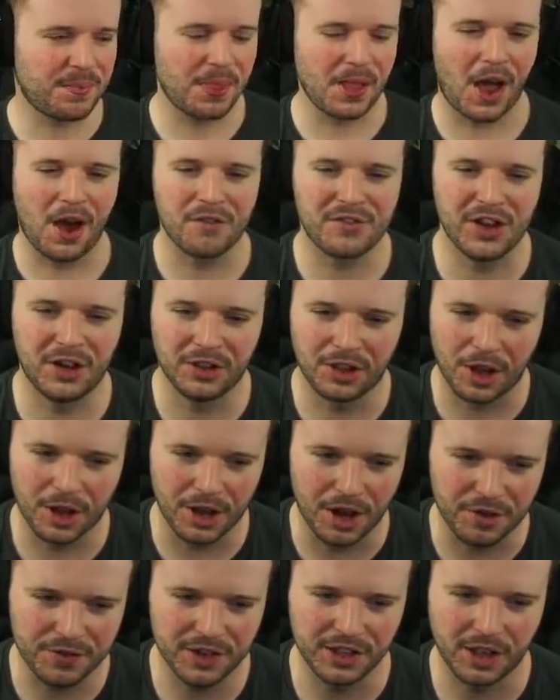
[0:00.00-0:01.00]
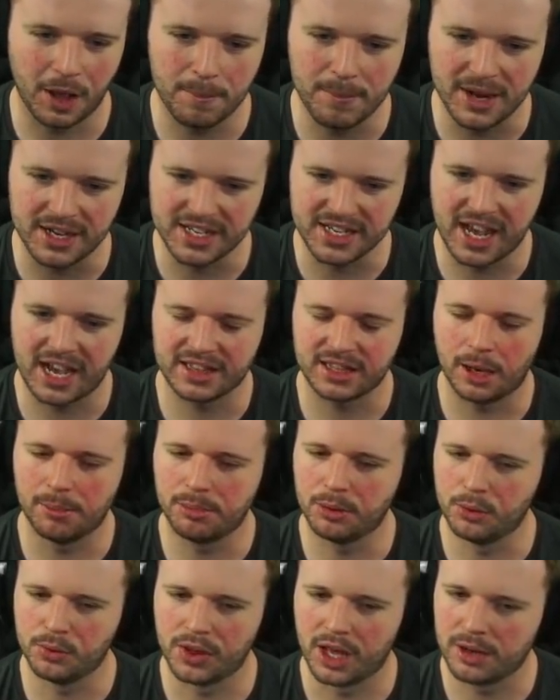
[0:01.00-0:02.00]
I felt like Mendy had that
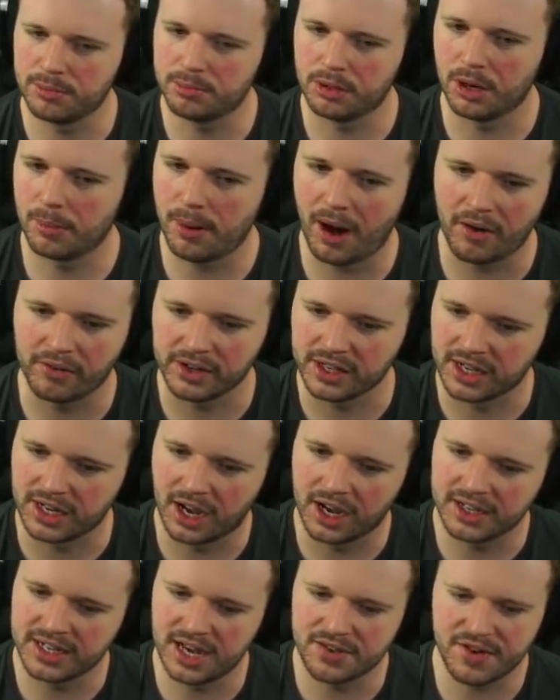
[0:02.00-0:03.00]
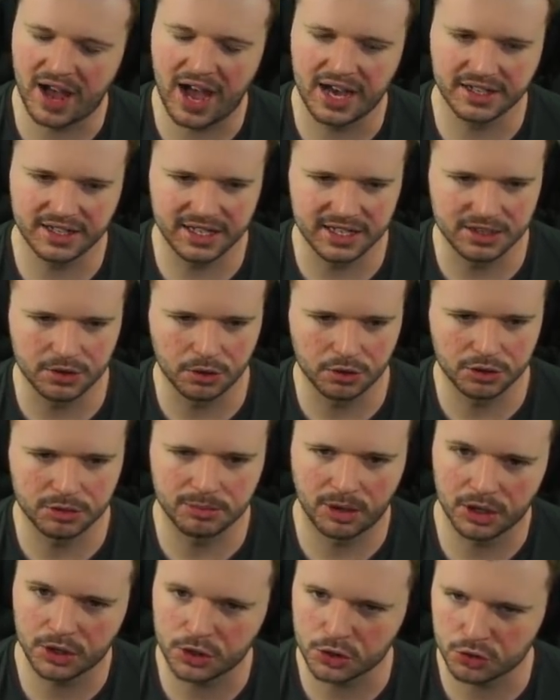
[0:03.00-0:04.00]
ball then, but apparently I never had it under
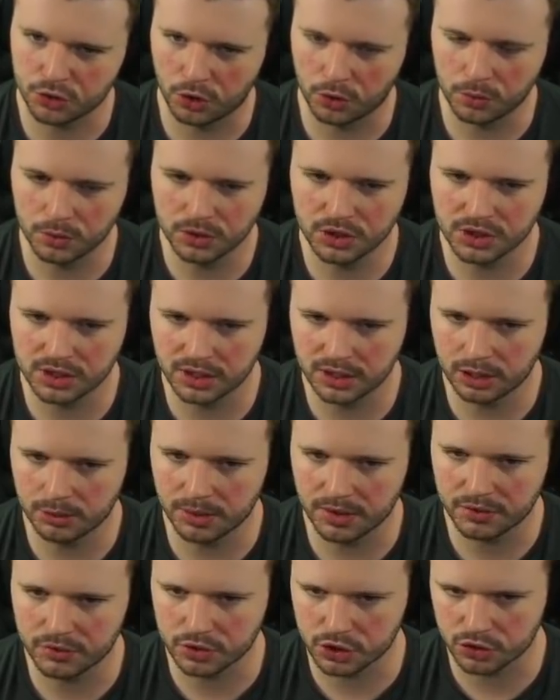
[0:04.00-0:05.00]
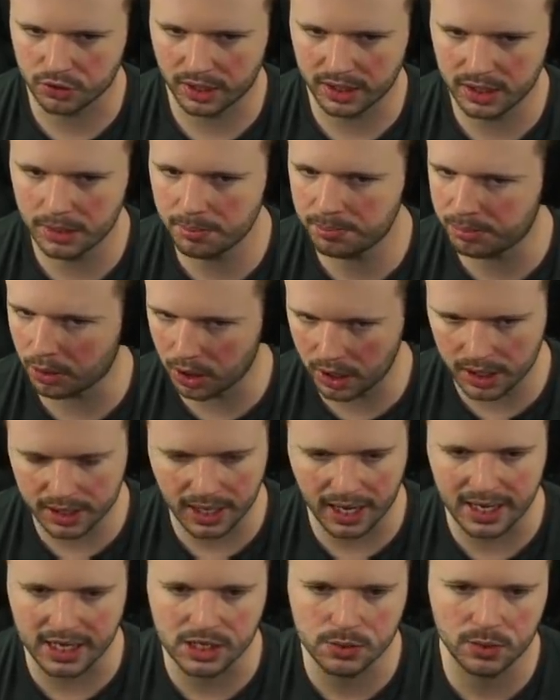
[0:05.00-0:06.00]
my control, which is a little bit frustrating. But
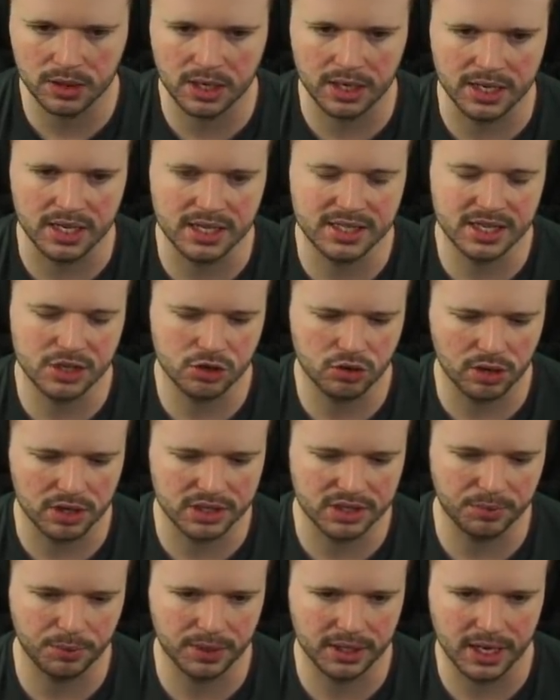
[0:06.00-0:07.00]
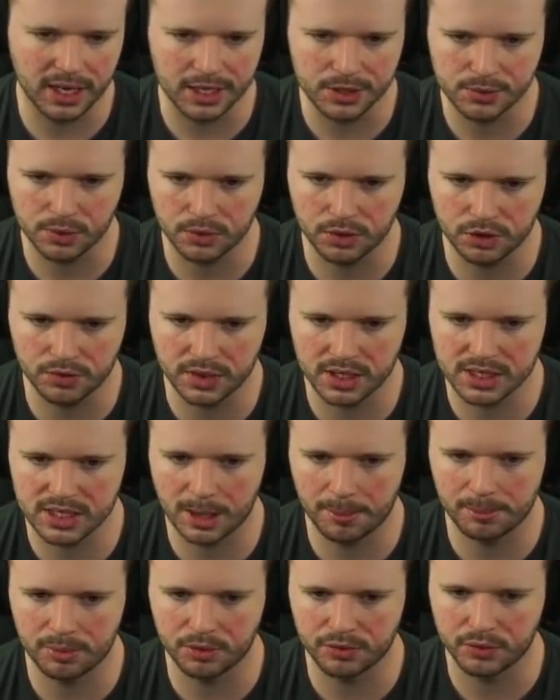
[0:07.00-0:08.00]
that is what it is. Let's try and see if we can get into another
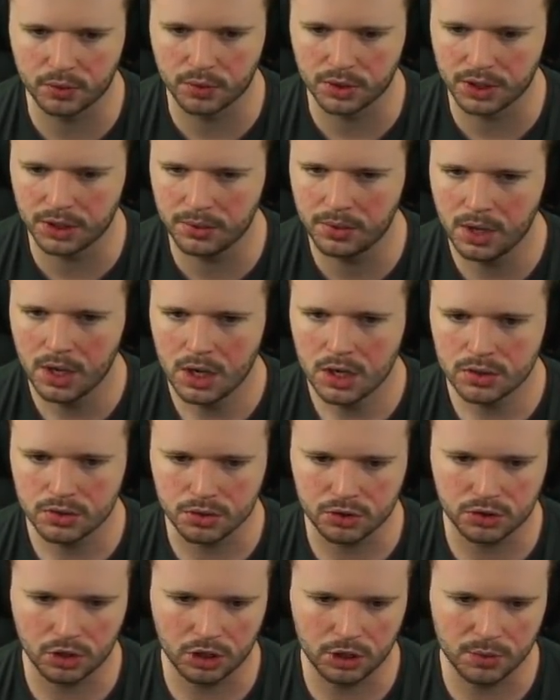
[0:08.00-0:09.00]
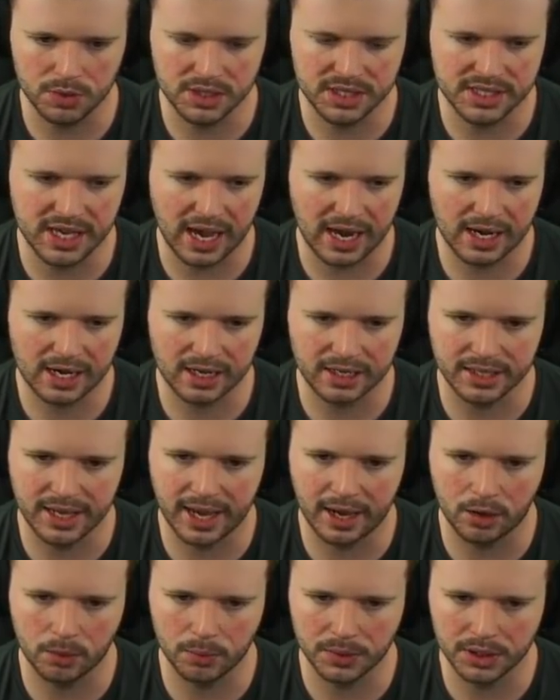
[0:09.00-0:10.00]
example for you to show you exactly
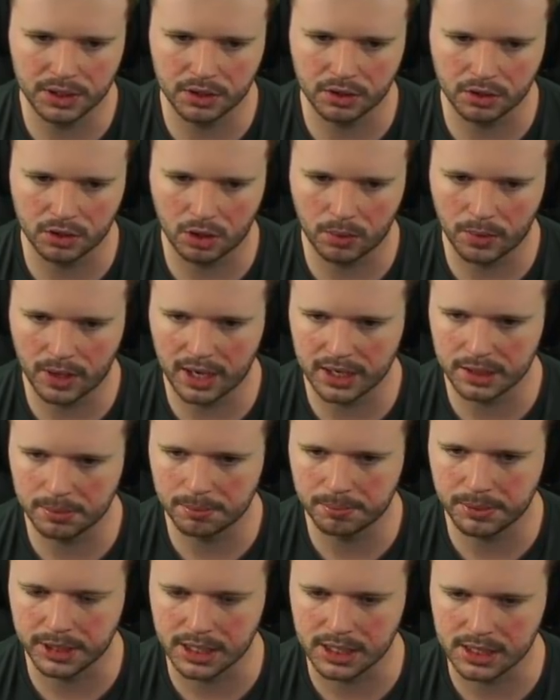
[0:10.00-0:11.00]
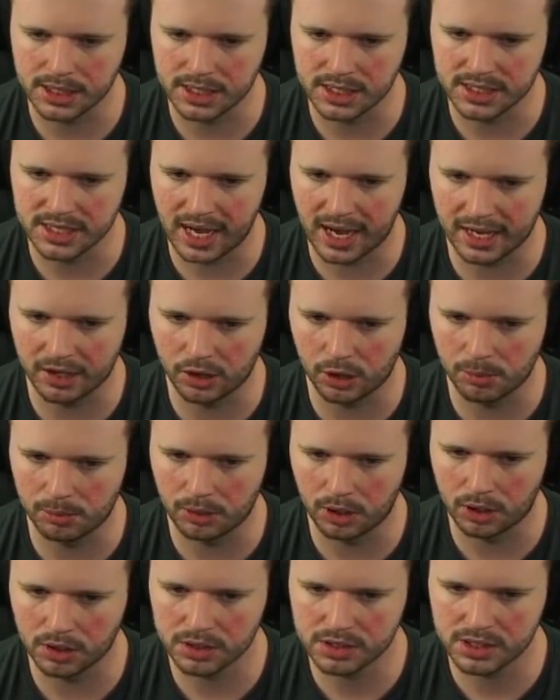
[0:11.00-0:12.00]
how we can go ahead and beat these AI
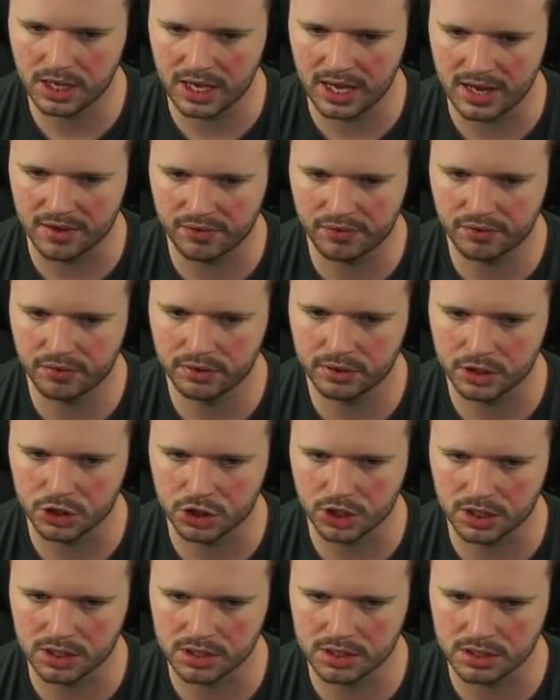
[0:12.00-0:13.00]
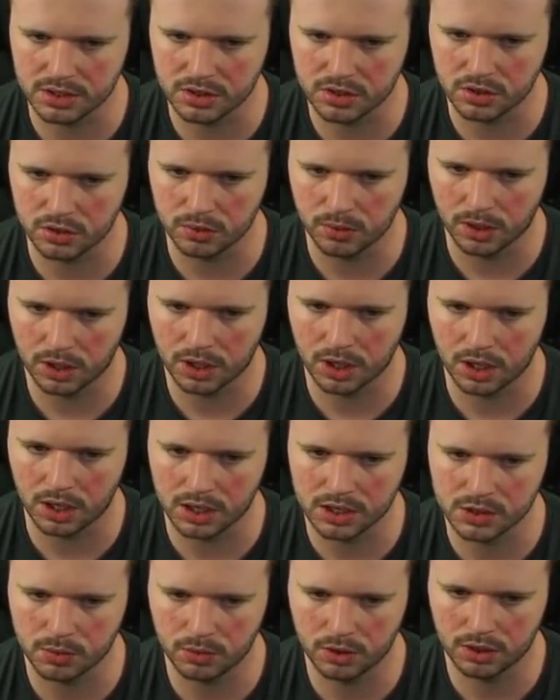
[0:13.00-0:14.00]
blocks if the chances do occur.
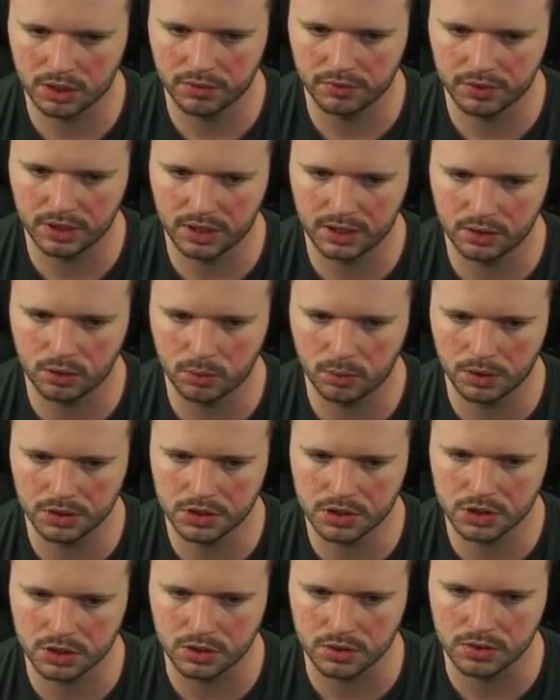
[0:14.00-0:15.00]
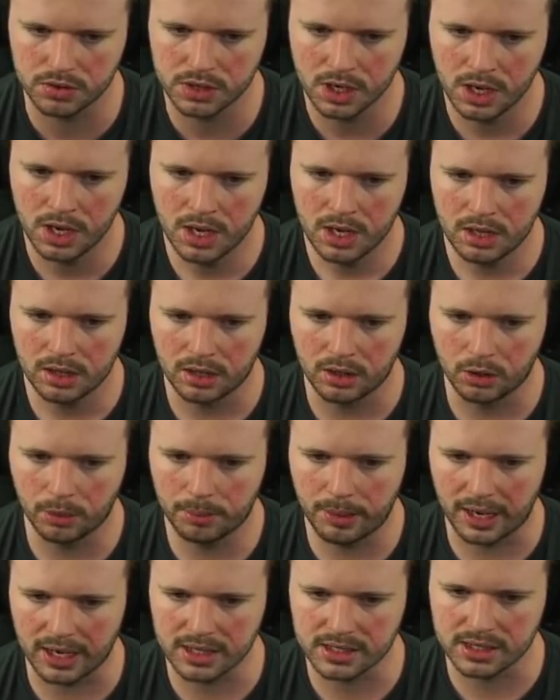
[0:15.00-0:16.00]
So we're looking for the little 1-2s, the little
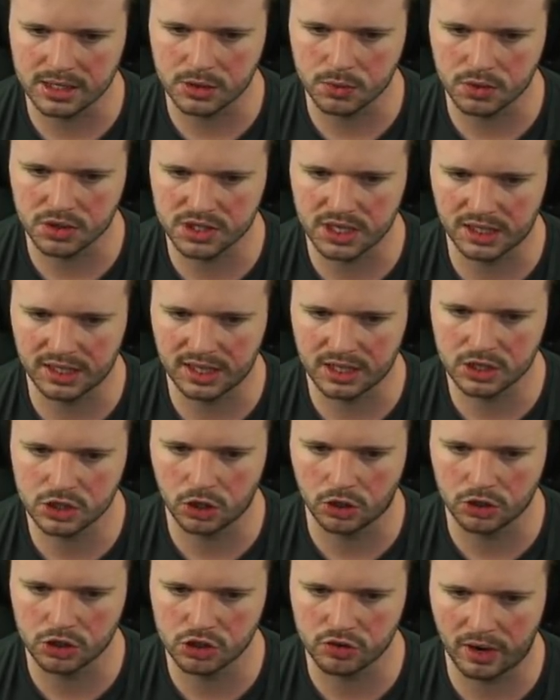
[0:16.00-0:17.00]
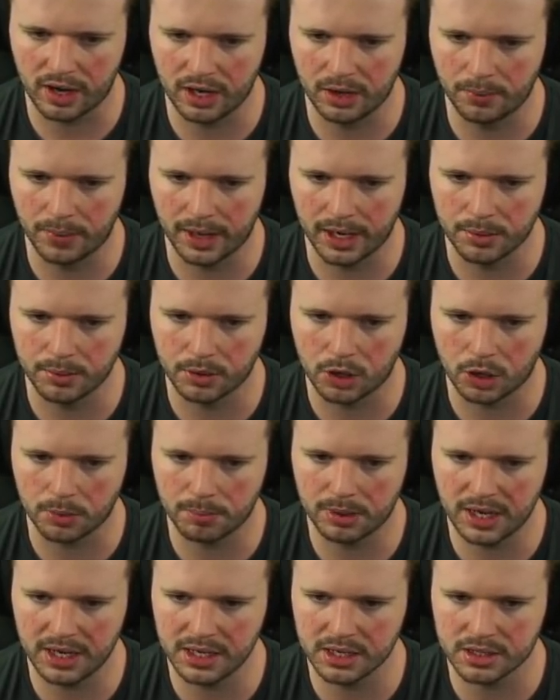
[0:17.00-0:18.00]
passes. We'll send that Son straight away. We've got
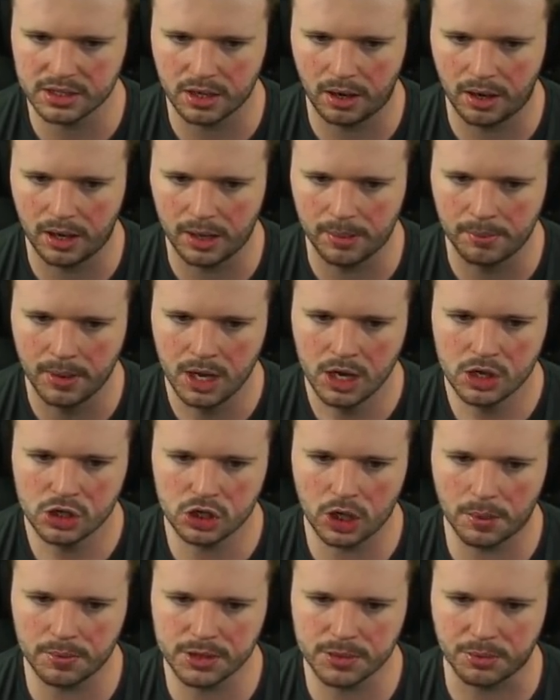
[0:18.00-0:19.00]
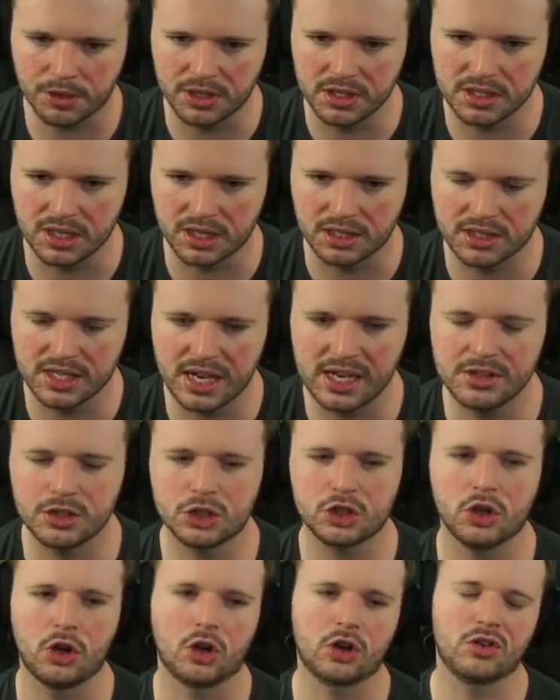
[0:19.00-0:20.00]
plenty of time. Stop sprinting. Take the
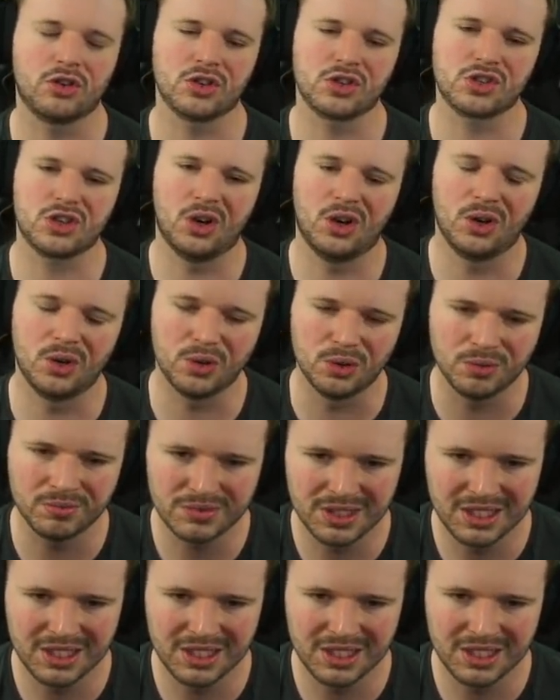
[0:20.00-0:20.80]
shot across goal.